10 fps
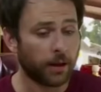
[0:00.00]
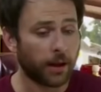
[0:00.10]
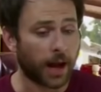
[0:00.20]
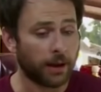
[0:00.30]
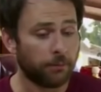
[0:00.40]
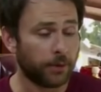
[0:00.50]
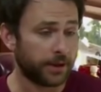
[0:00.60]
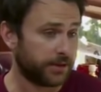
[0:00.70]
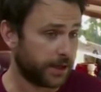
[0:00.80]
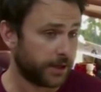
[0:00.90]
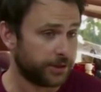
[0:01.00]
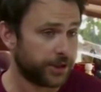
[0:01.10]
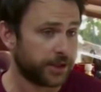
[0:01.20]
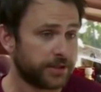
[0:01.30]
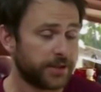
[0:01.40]
Well, uh, I would like to get a
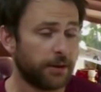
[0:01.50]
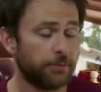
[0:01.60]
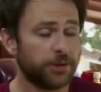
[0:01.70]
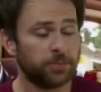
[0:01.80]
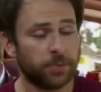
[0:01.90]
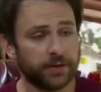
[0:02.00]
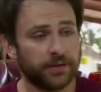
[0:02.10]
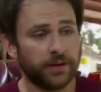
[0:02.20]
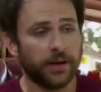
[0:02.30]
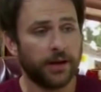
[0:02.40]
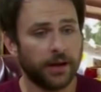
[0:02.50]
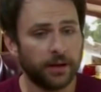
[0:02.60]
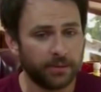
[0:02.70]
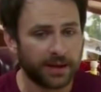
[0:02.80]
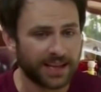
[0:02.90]
chicken sandwich, but
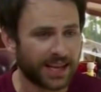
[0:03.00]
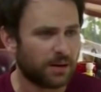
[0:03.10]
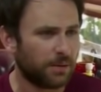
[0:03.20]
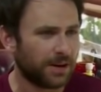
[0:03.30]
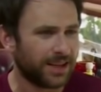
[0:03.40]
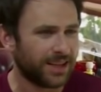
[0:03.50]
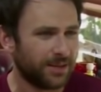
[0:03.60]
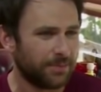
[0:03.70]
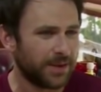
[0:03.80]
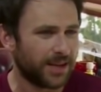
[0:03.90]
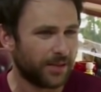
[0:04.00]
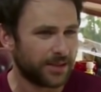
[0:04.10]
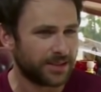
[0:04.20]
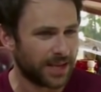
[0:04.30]
uh, but I think I want to get the beak on the